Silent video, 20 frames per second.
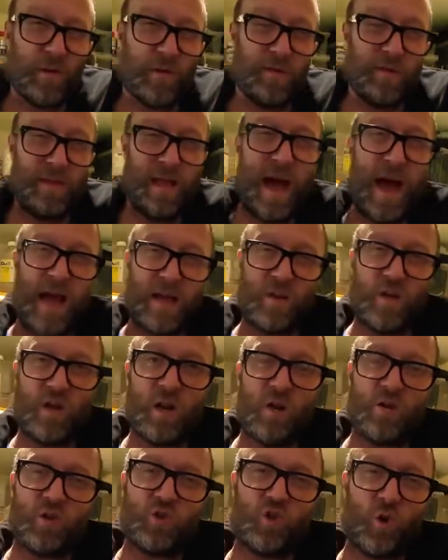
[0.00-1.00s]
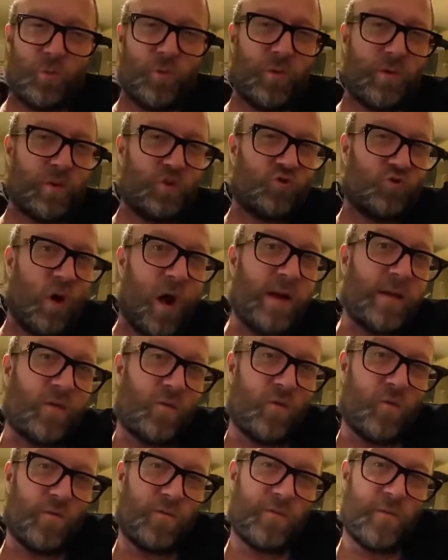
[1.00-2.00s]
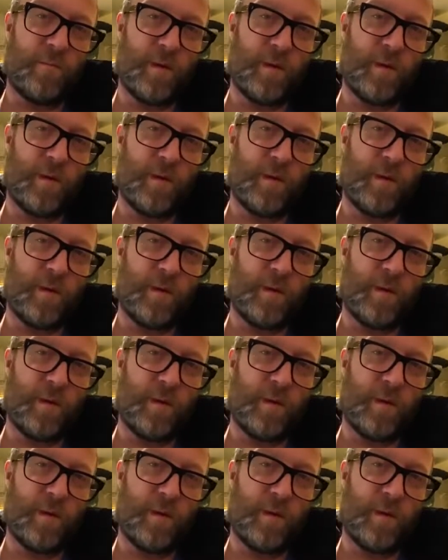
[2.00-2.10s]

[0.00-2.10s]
than that, you know, the trouble with the dry suit for